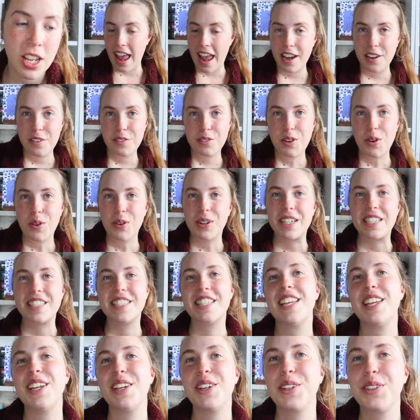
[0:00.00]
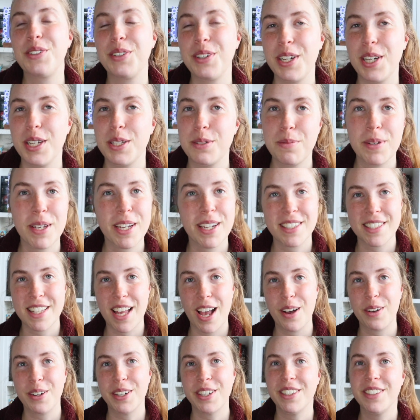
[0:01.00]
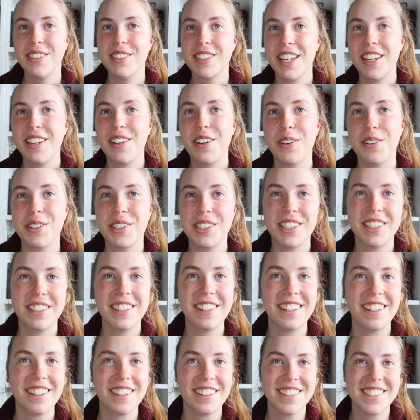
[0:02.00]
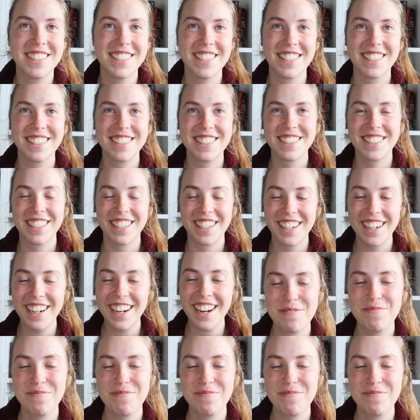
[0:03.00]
And of course he agrees, because how can you say no to your little sister?